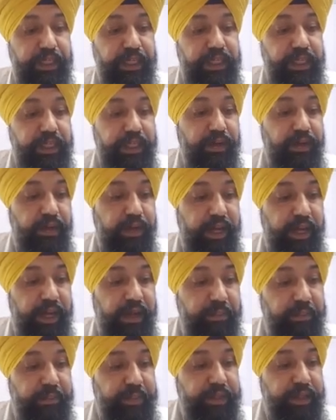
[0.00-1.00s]

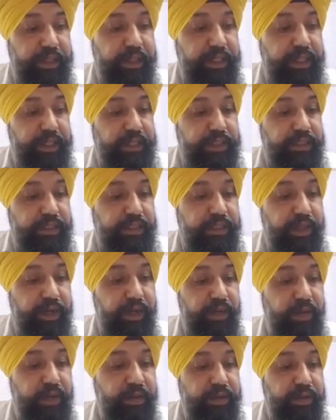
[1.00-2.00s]
Okay,
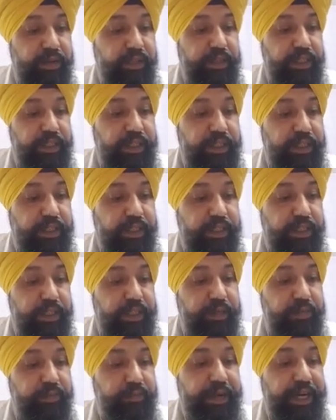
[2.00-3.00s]
so
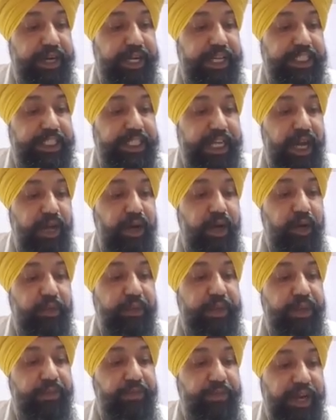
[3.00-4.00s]
meetings cannot
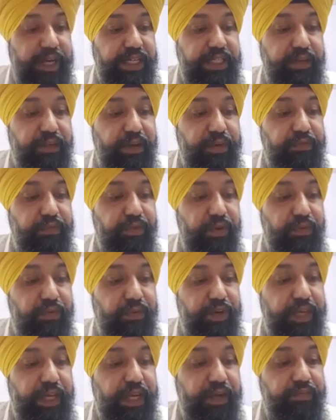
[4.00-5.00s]
be effective in
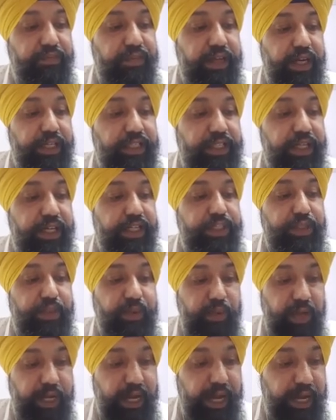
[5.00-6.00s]
fulfilling if the agenda is too
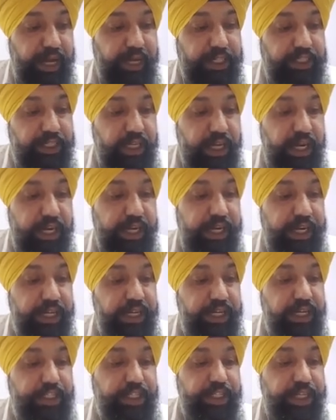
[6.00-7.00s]
large. A hidden
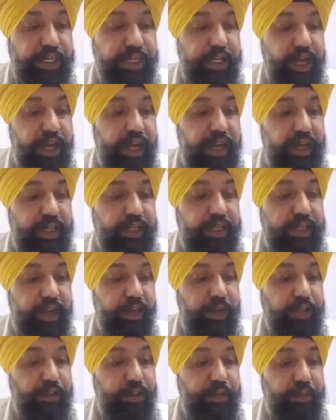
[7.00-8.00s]
agenda
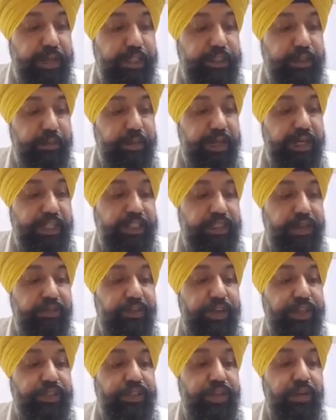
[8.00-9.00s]
also makes a meetings a
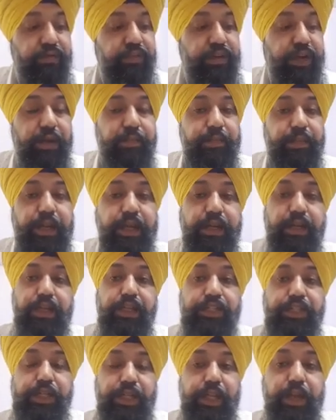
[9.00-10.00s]
waste of time. Hidden
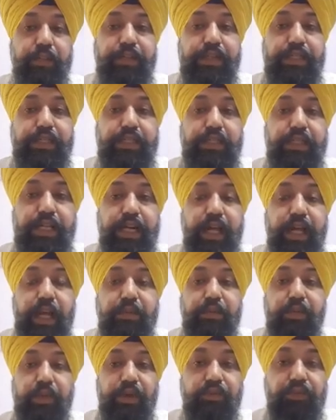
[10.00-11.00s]
agenda means that I'm
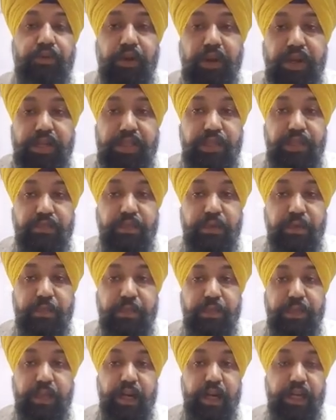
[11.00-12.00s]
going for an interview
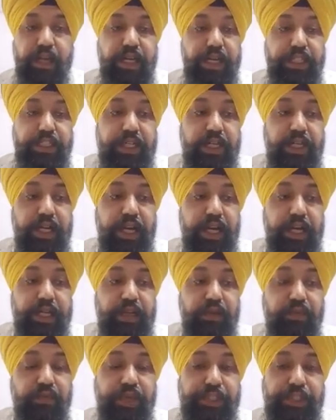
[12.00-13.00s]
and the agenda
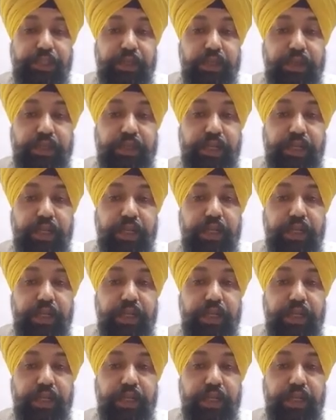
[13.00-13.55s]
item was not there.